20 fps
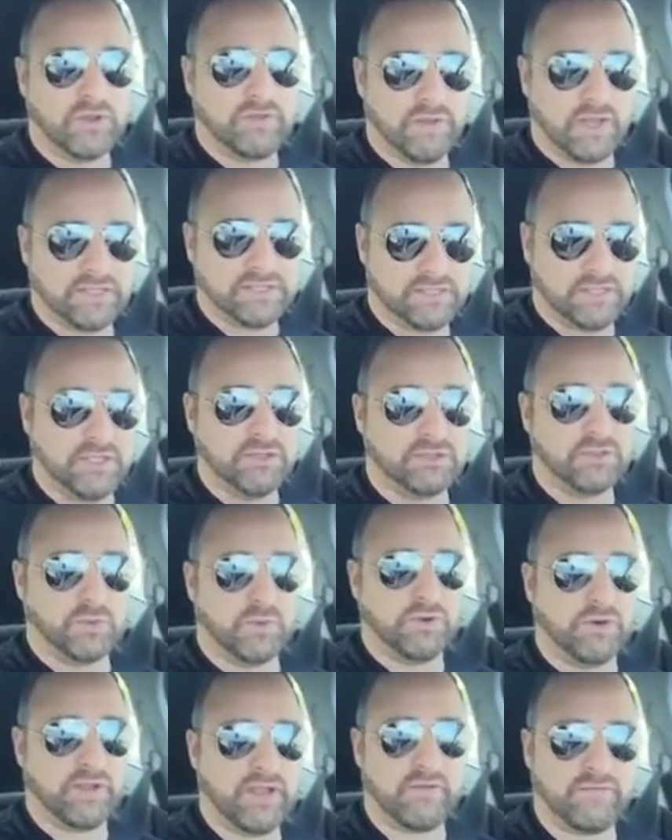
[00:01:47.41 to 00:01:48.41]
So I see your
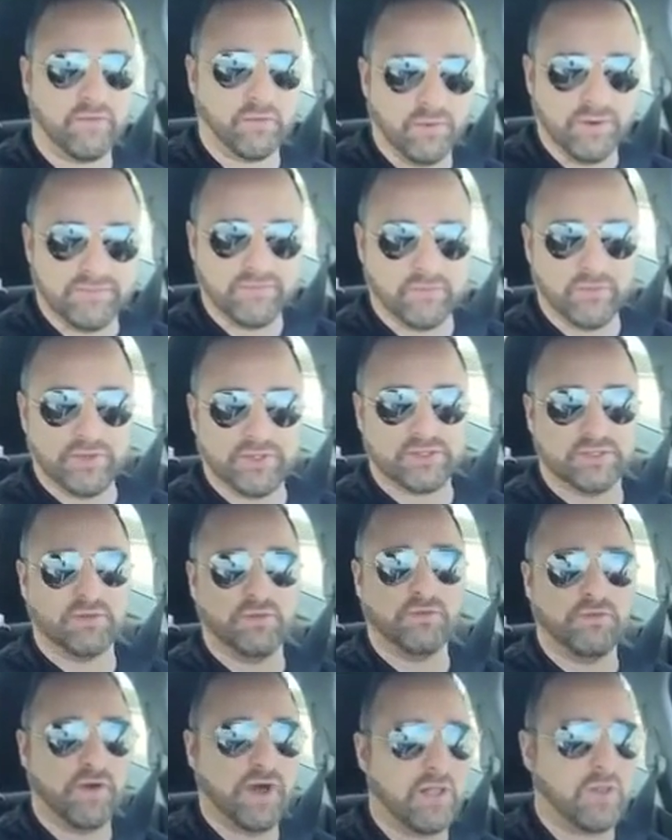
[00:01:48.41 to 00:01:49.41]
Twitter account for whatever reason.
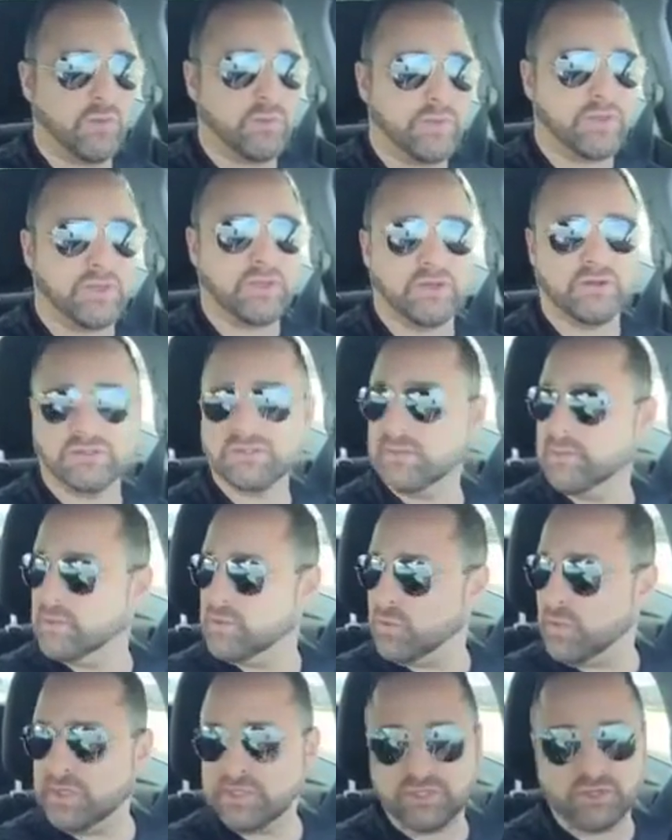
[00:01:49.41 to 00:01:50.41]
You follow me, or
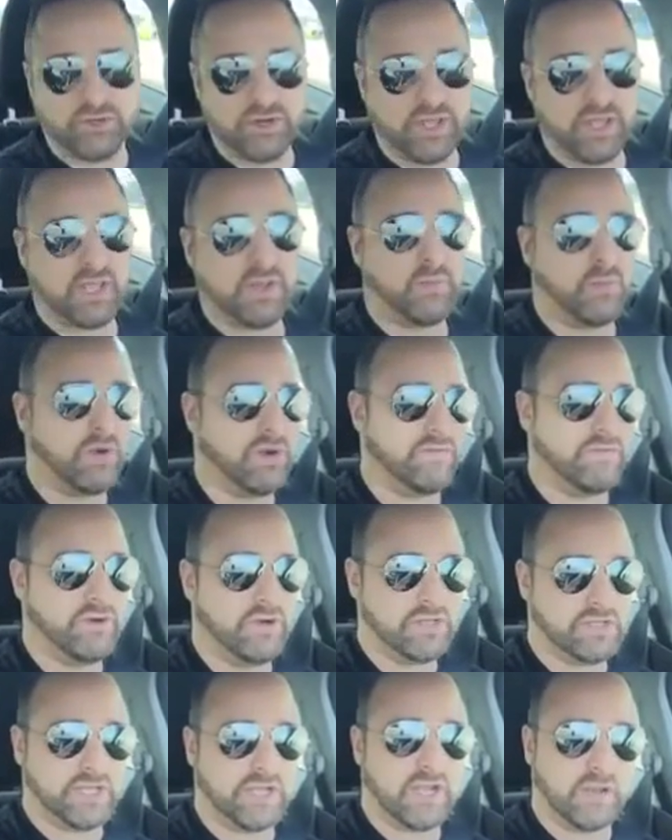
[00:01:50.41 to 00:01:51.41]
someone tweets your name, whatever
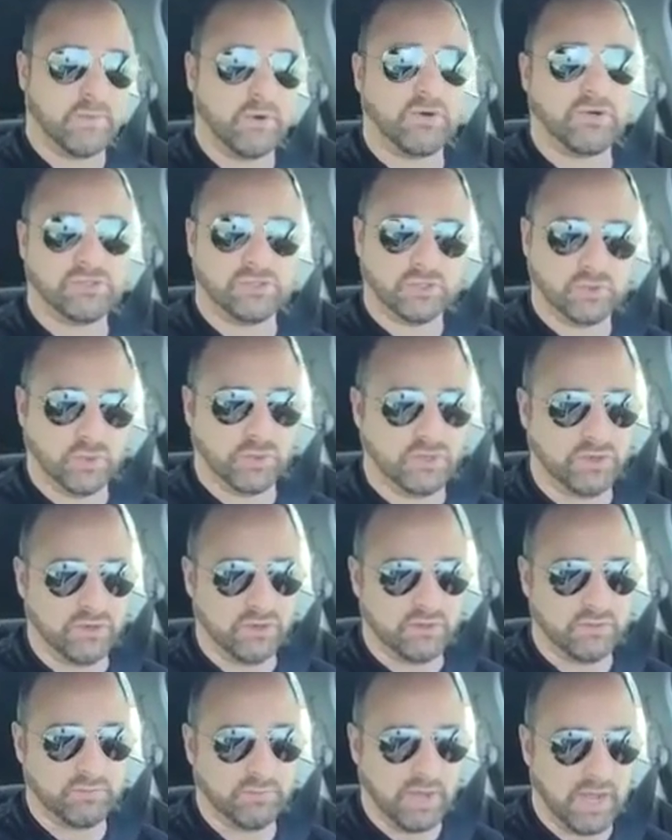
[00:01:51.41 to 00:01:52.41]
it is. I come across your
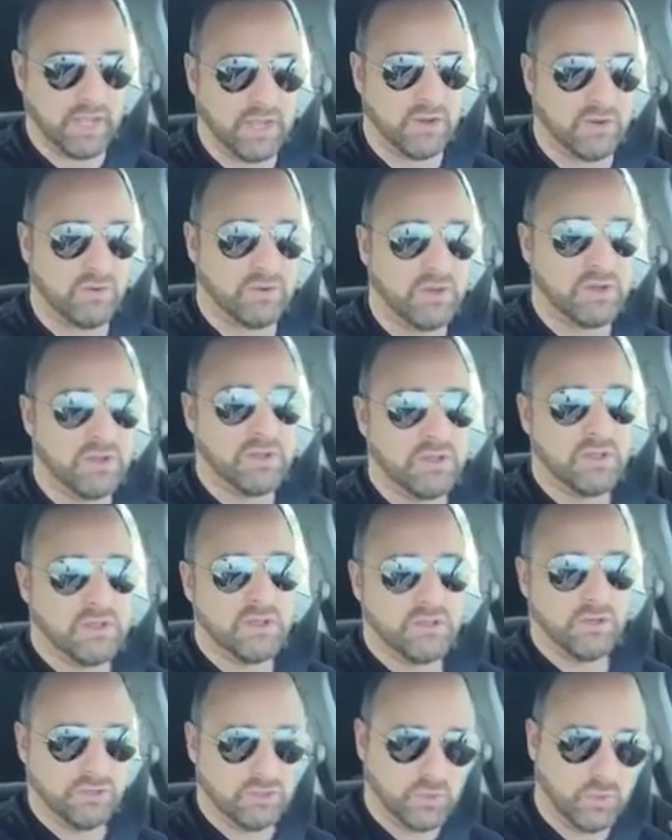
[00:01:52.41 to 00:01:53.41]
Twitter bio,
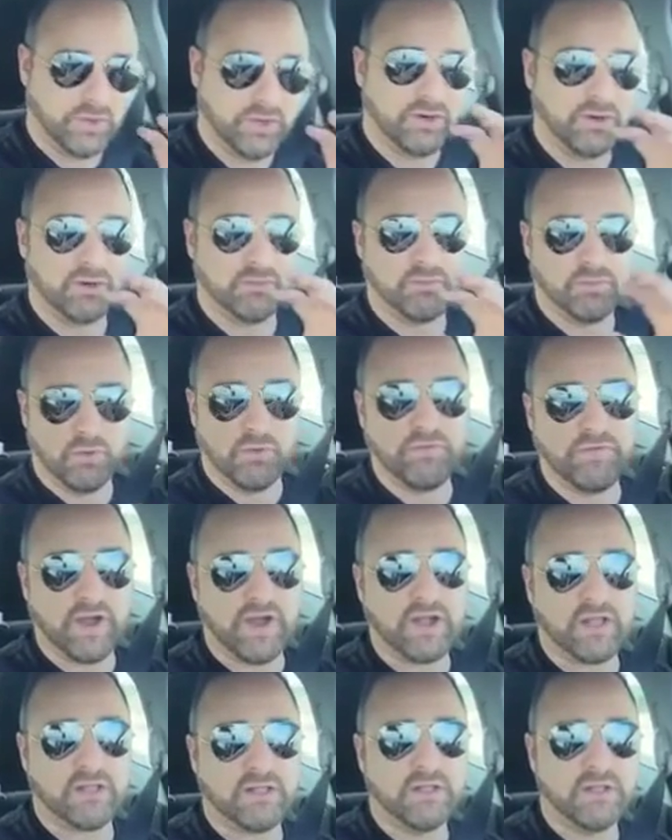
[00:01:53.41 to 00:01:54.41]
your Twitter
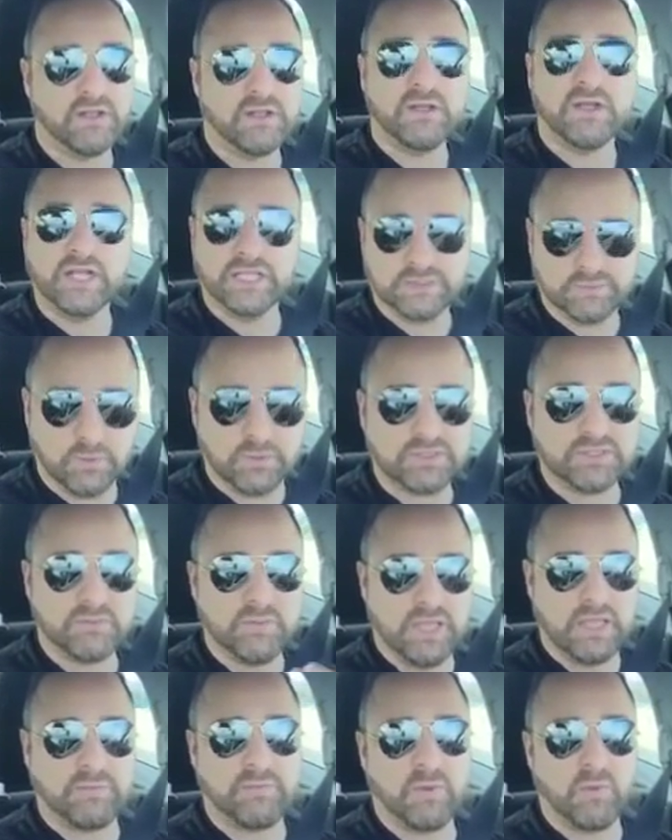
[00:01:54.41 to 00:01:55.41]
profile. It's supposed
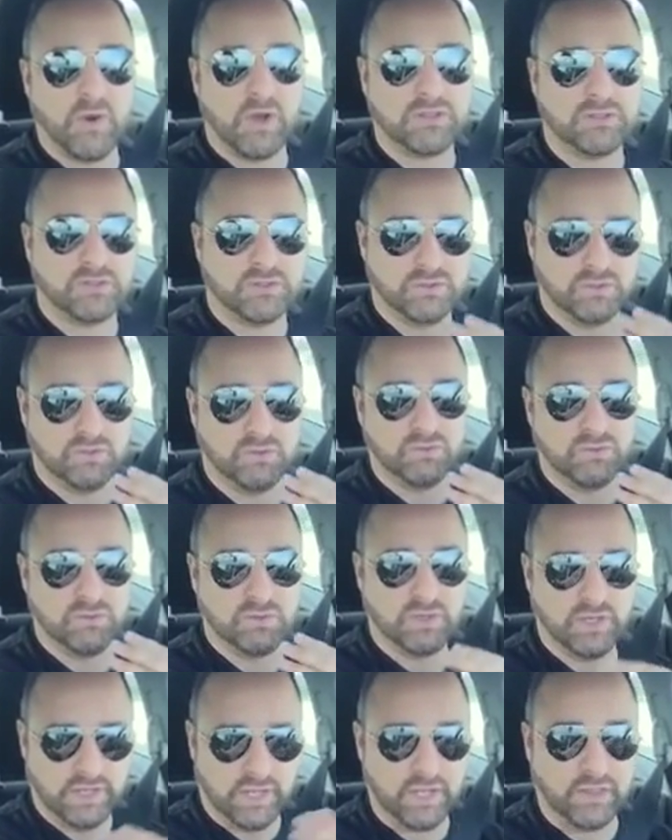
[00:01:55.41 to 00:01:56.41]
to make me want to
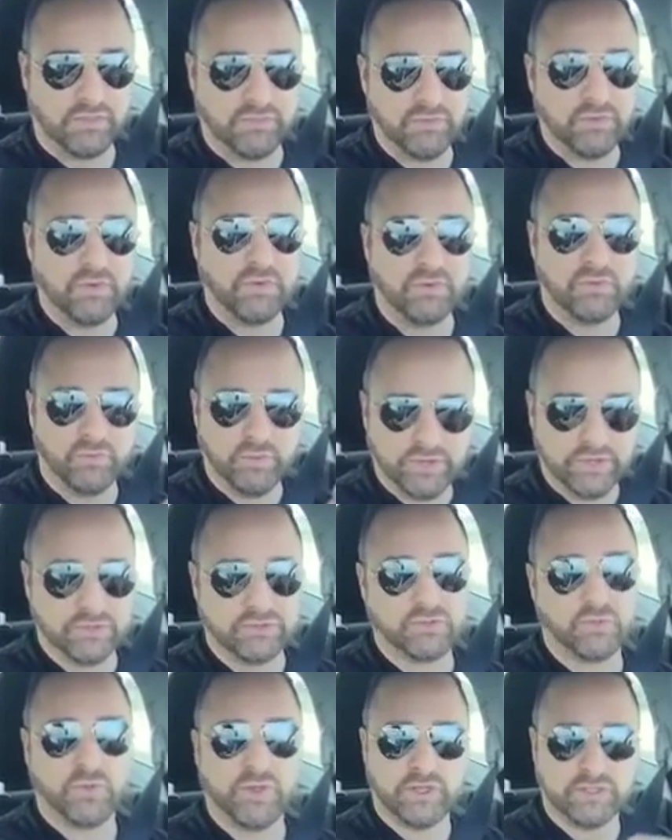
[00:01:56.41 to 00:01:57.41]
click through, read
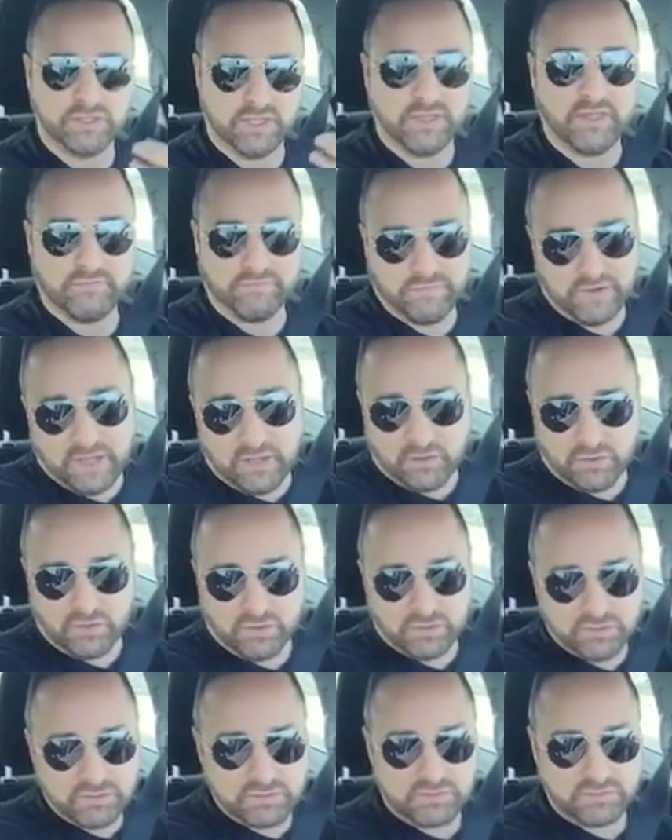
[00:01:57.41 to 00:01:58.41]
your tweets, and then follow
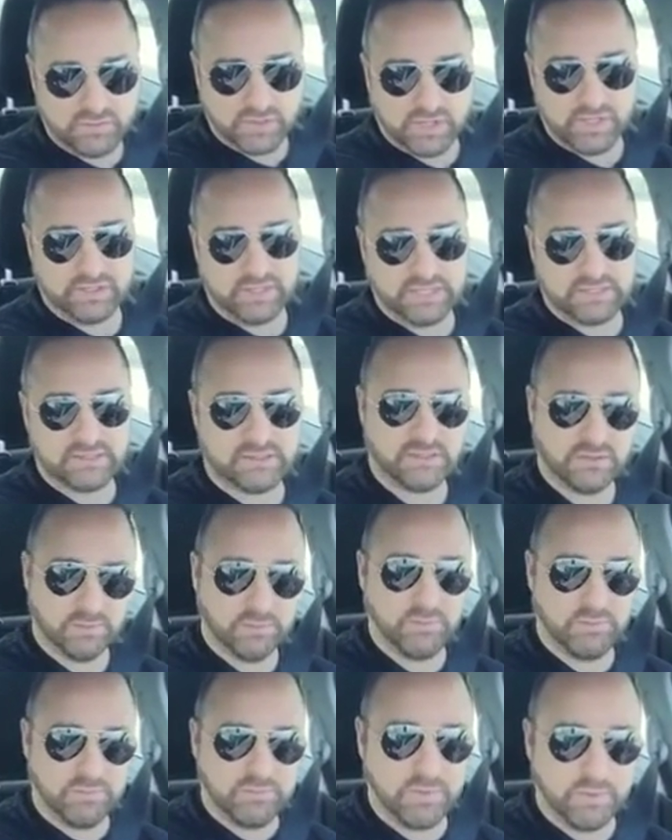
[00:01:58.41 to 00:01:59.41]
you, right? That's
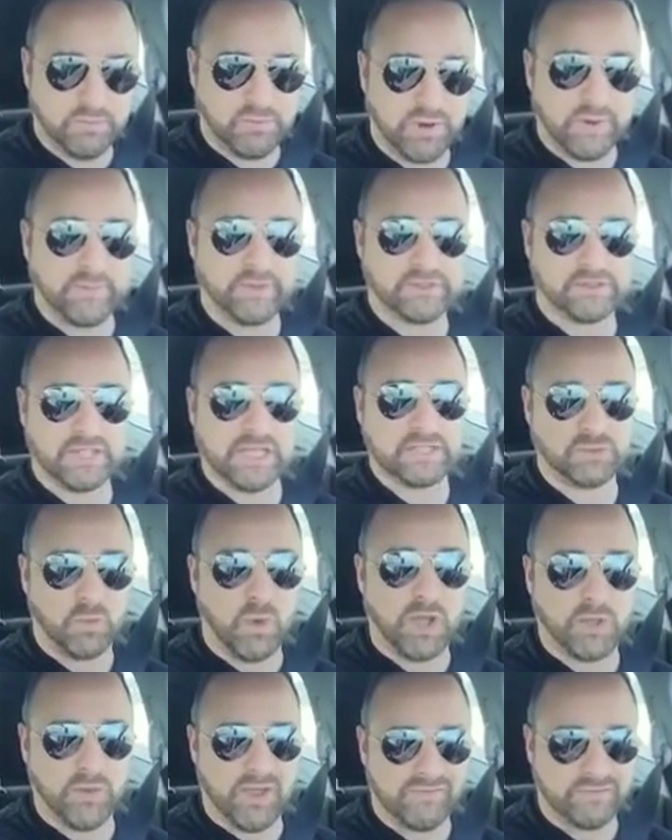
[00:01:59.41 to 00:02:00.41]
the premise. That's
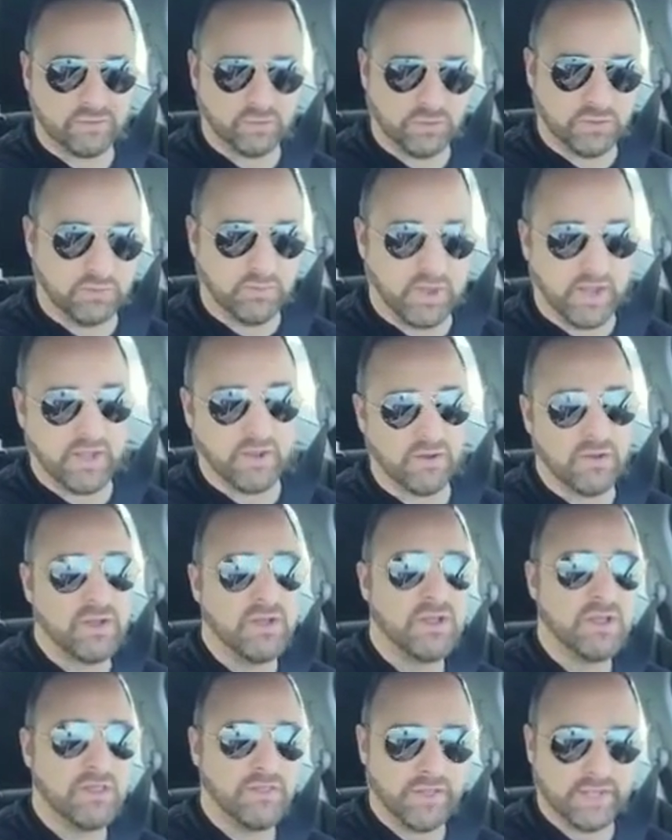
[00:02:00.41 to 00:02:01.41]
why you have a Twitter bio.
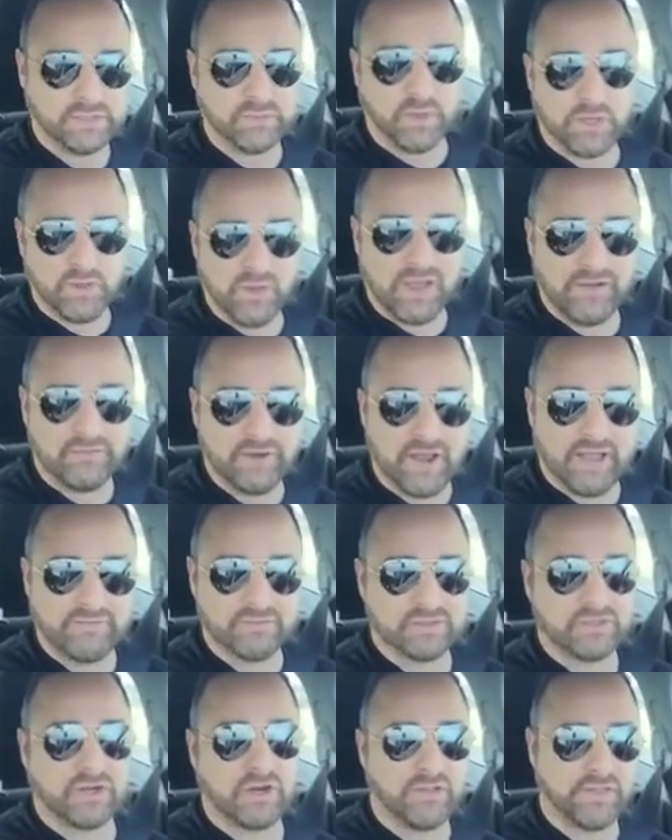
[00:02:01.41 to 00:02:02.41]
That's why you have an
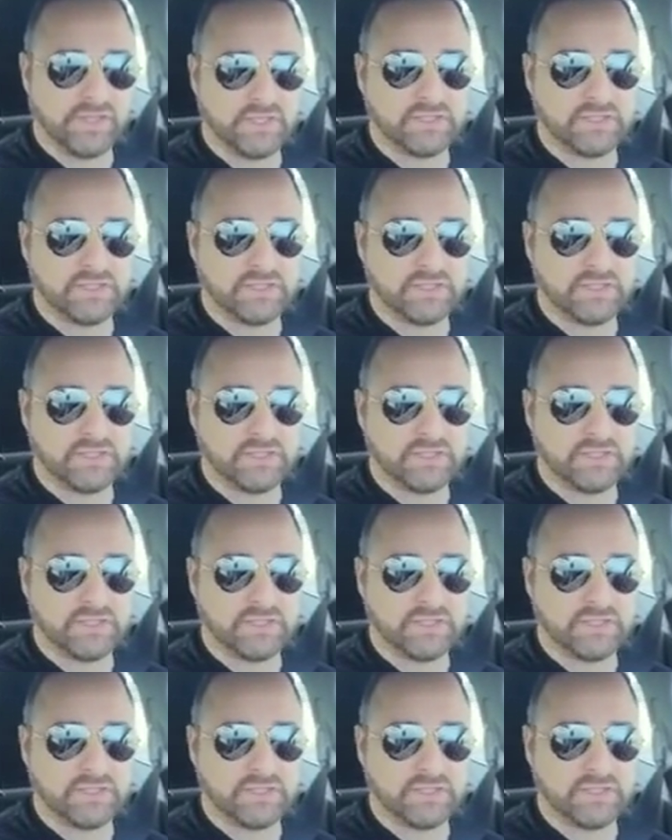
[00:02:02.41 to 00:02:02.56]
avatar.